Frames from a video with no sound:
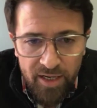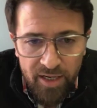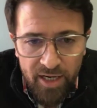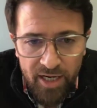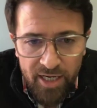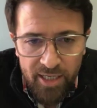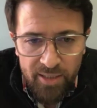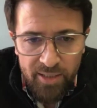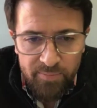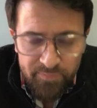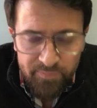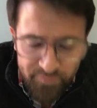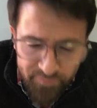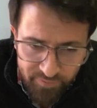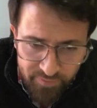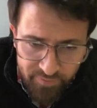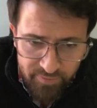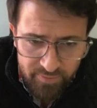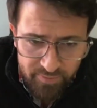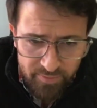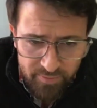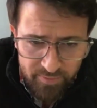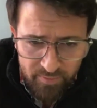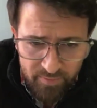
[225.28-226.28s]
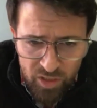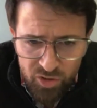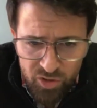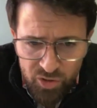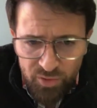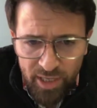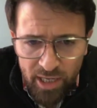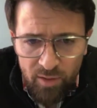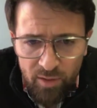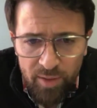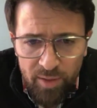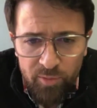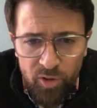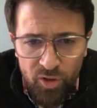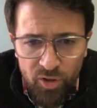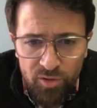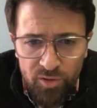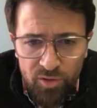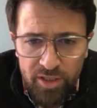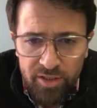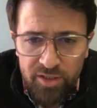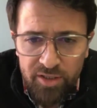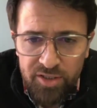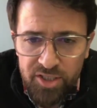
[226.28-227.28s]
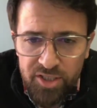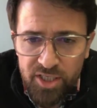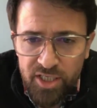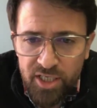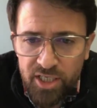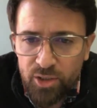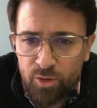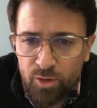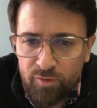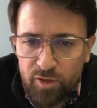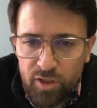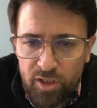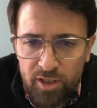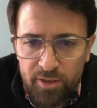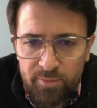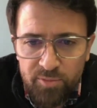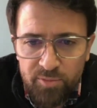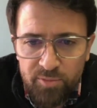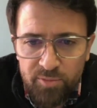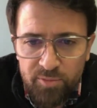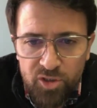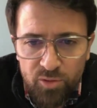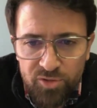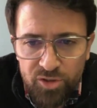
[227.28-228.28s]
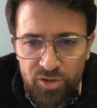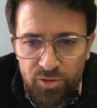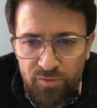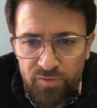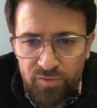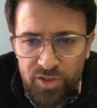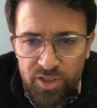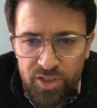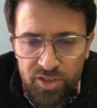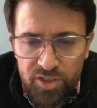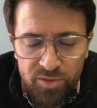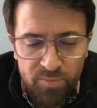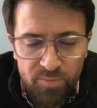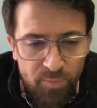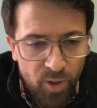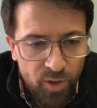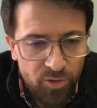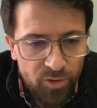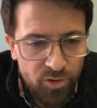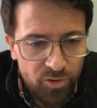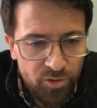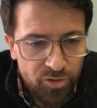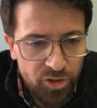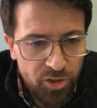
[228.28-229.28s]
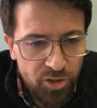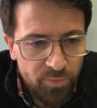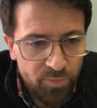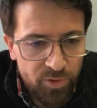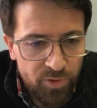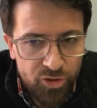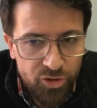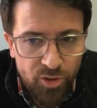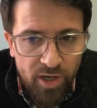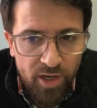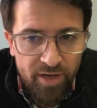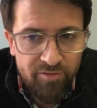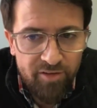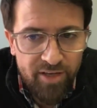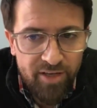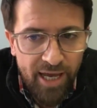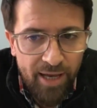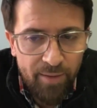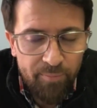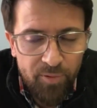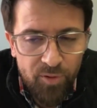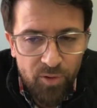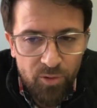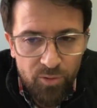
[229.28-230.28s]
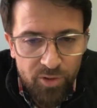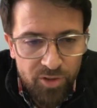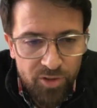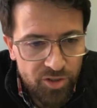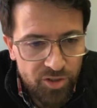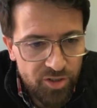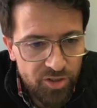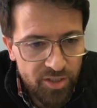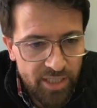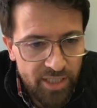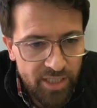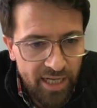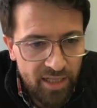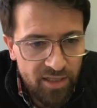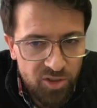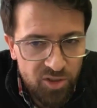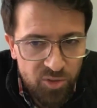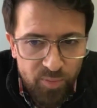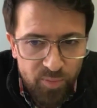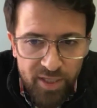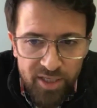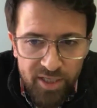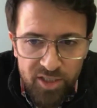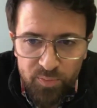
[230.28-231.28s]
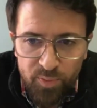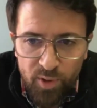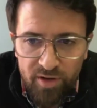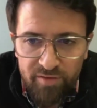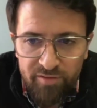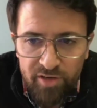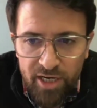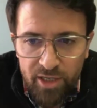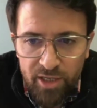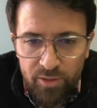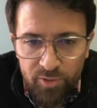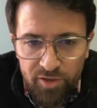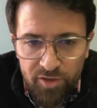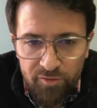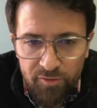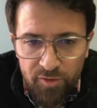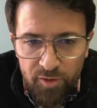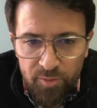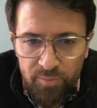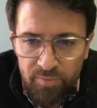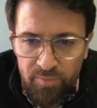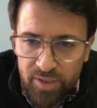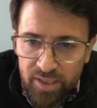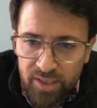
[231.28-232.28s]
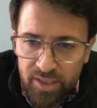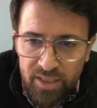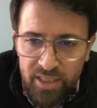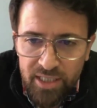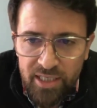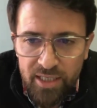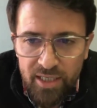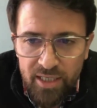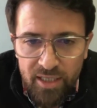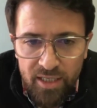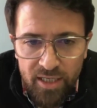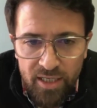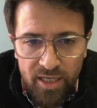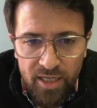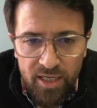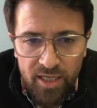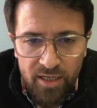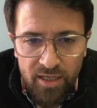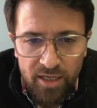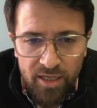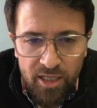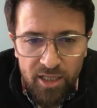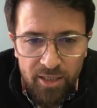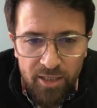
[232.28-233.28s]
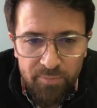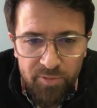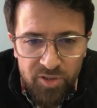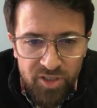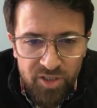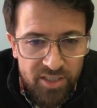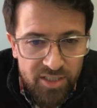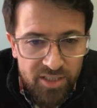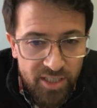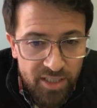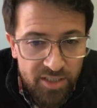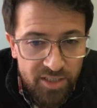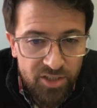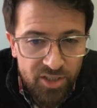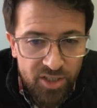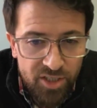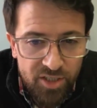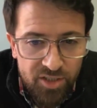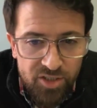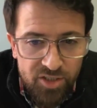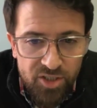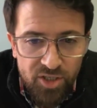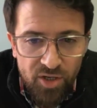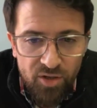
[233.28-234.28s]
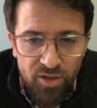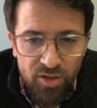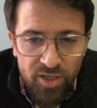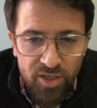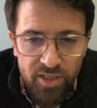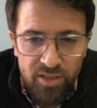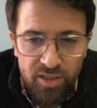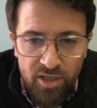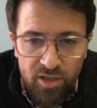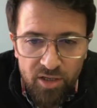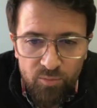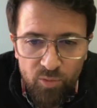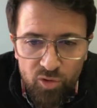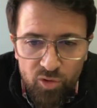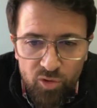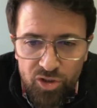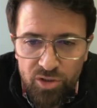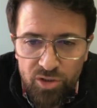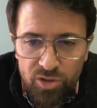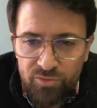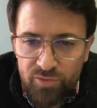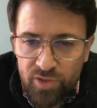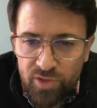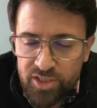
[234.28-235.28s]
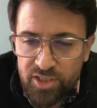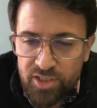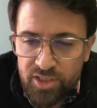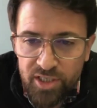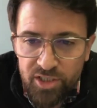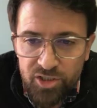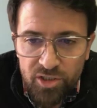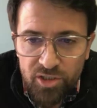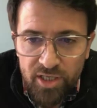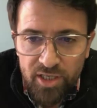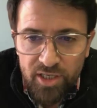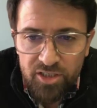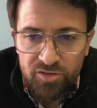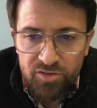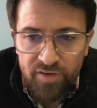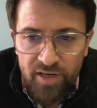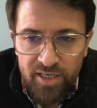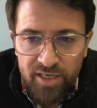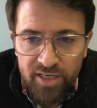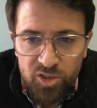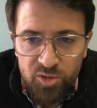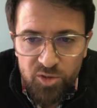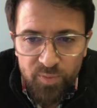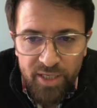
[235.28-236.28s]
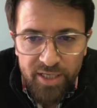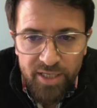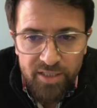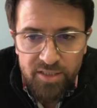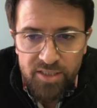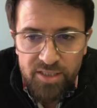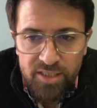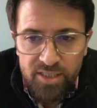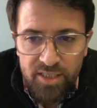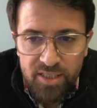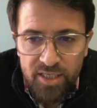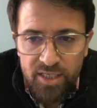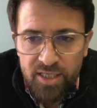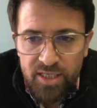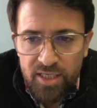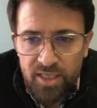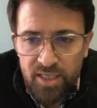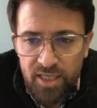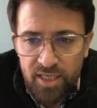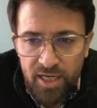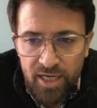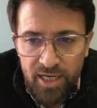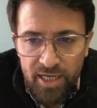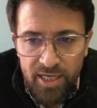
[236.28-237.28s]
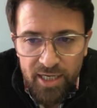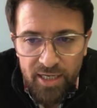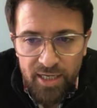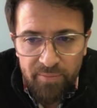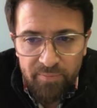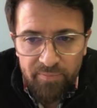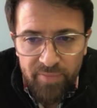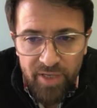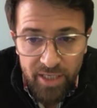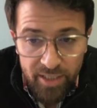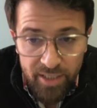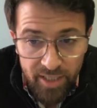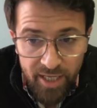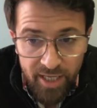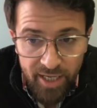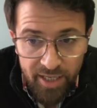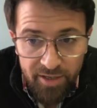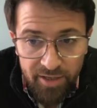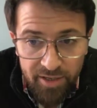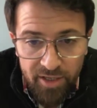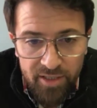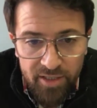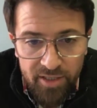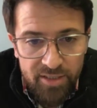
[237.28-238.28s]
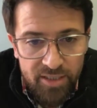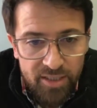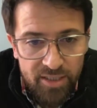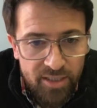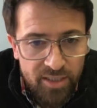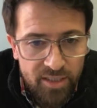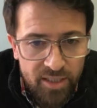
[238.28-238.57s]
So now I'm currently the CEO of Eclipse Home Services in partnership with Tribe Capital, which is a Dallas-based private equity firm. Eclipse exists to consolidate the commercial and residential HVAC space in Canada.